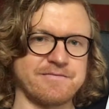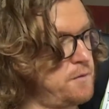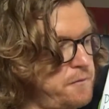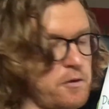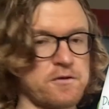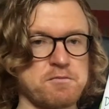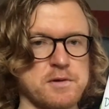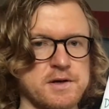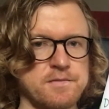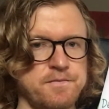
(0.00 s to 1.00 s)
The first
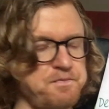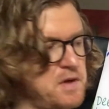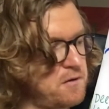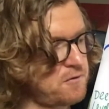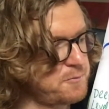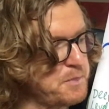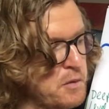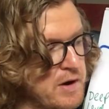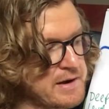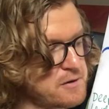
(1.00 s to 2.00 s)
one is to
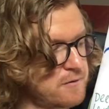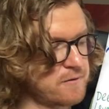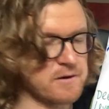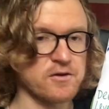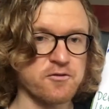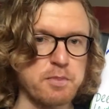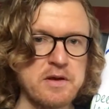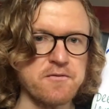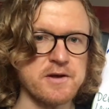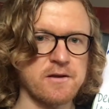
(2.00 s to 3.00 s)
practice
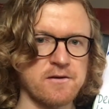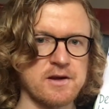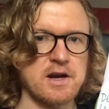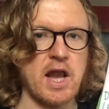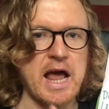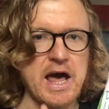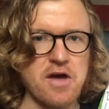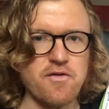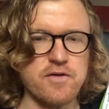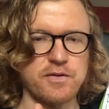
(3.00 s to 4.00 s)
experiencing
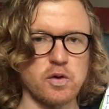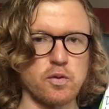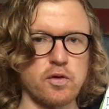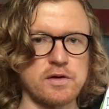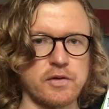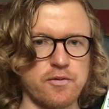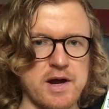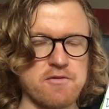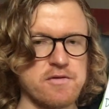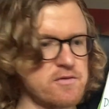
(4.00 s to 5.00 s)
life and the world
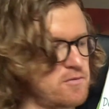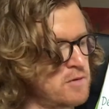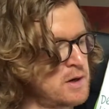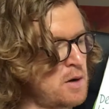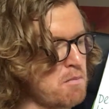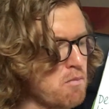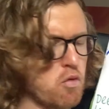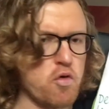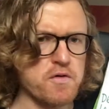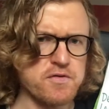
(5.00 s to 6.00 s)
around you
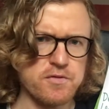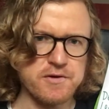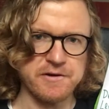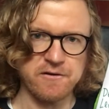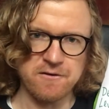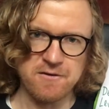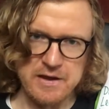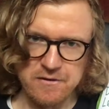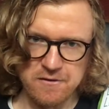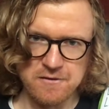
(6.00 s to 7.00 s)
more through your
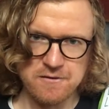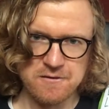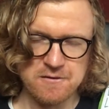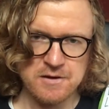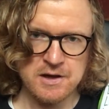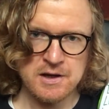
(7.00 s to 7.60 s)
senses